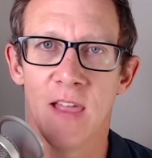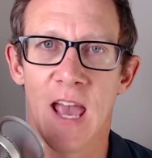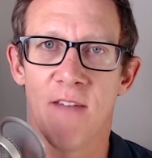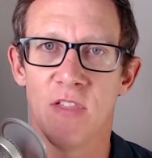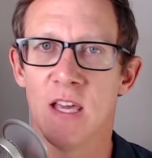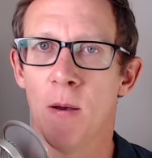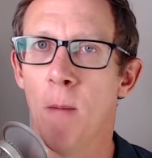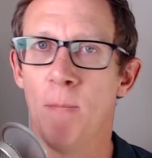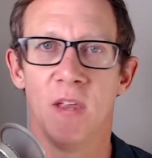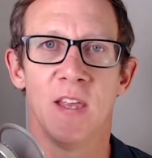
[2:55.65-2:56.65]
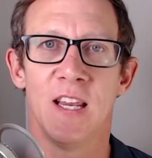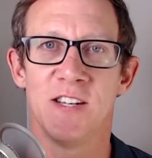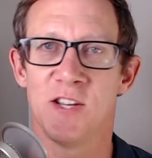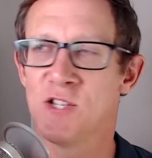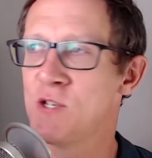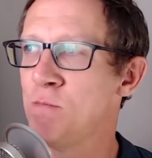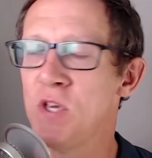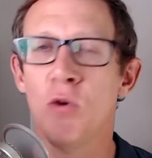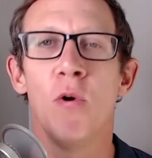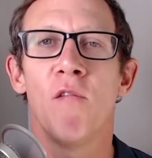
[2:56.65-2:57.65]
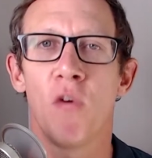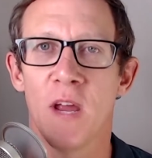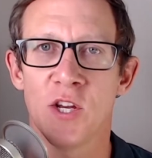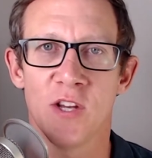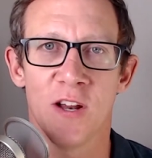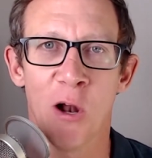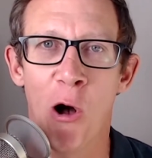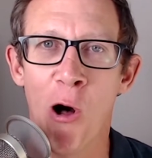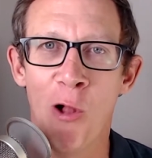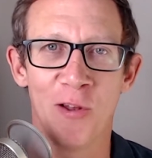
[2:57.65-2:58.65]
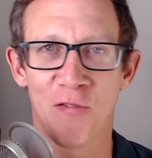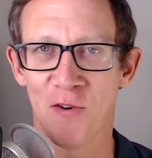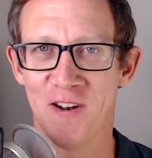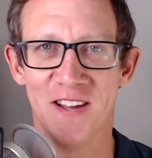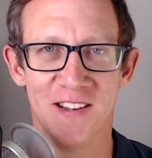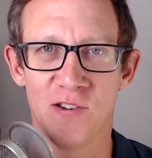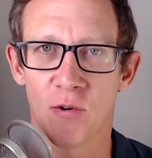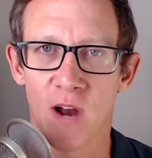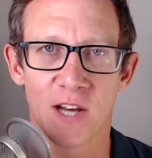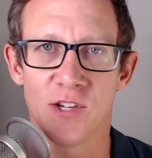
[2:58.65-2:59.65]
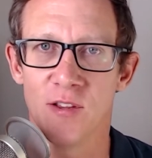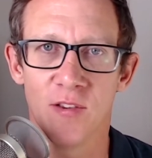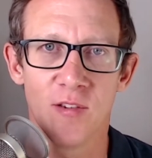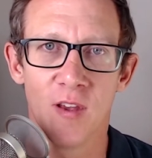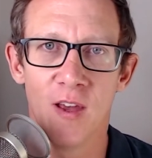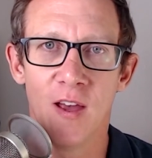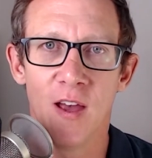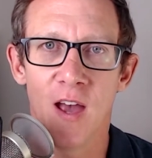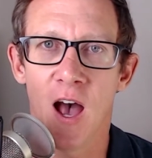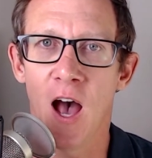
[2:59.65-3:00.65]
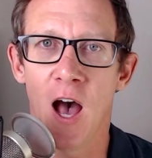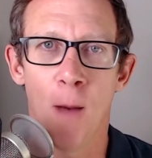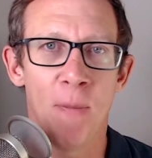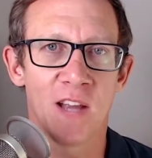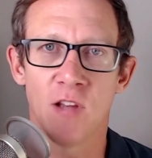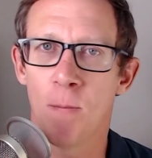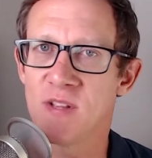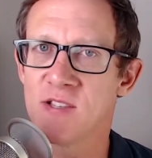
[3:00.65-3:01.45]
They have the ability to spew information in all different directions, picked up at